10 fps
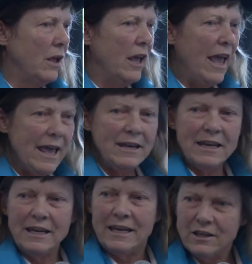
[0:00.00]
And it
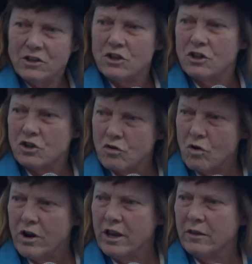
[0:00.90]
is
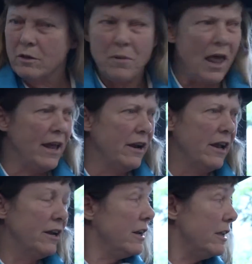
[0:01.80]
destroying the planet,
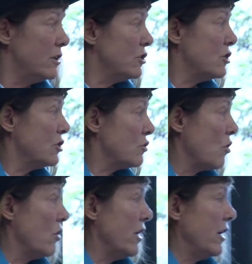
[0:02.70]
and it is
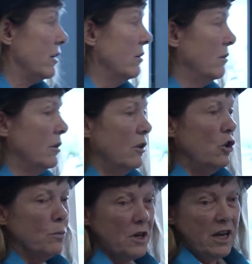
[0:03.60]
destroying
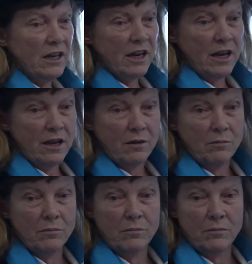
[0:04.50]
human dignity.
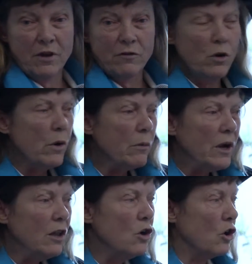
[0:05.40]
Everywhere we
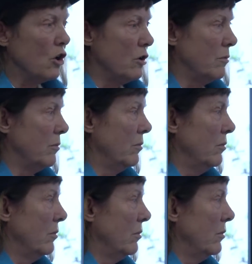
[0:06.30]
look,
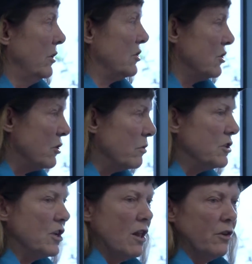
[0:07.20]
this is the
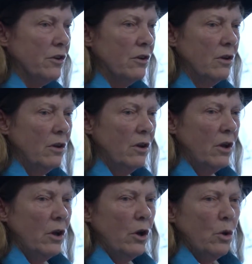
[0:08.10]
result.
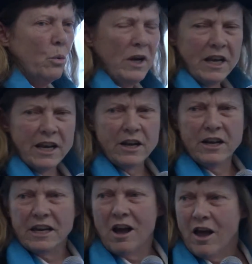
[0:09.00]
We need an
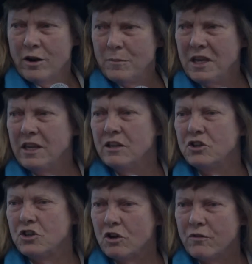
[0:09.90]
economy in
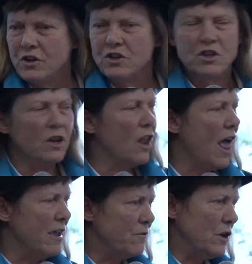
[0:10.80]
service to
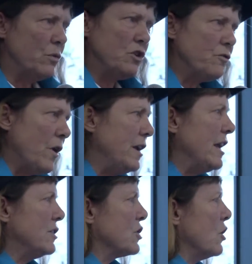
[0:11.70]
life, in which
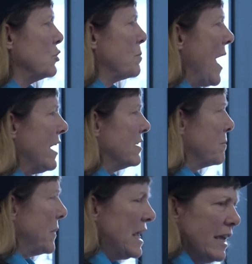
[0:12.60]
finance goes back to
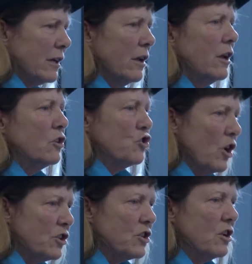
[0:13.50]
being
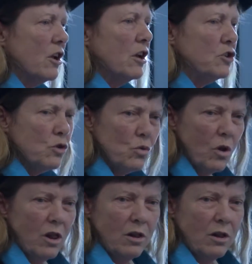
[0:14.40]
just a tool,